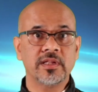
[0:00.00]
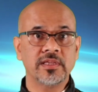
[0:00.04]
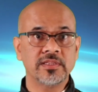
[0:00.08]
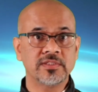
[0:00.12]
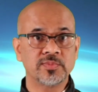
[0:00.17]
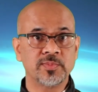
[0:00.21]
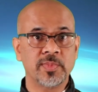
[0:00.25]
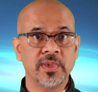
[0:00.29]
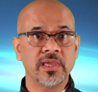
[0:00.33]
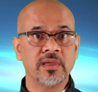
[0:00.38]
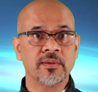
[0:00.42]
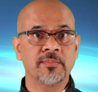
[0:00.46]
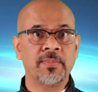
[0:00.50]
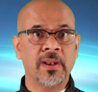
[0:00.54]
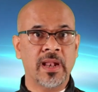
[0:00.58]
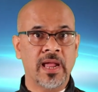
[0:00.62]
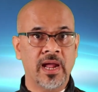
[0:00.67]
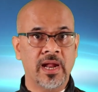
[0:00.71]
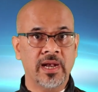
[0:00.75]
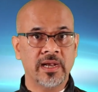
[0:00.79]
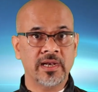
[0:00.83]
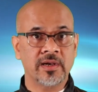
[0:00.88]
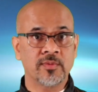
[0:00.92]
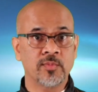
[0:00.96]
is being
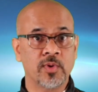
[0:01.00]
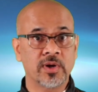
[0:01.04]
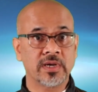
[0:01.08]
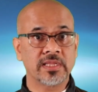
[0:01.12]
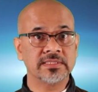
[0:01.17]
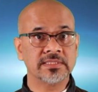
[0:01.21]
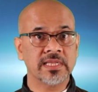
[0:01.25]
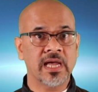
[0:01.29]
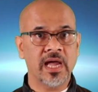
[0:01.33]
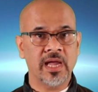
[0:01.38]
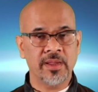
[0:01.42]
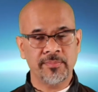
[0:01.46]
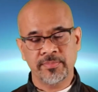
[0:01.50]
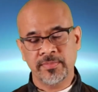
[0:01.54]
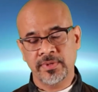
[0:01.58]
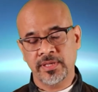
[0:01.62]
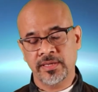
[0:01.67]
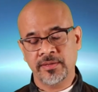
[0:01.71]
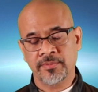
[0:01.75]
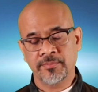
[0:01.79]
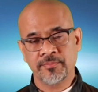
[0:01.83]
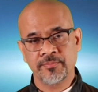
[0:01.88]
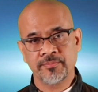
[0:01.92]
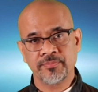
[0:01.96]
planned and what is
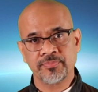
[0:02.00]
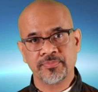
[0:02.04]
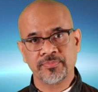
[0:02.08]
happening.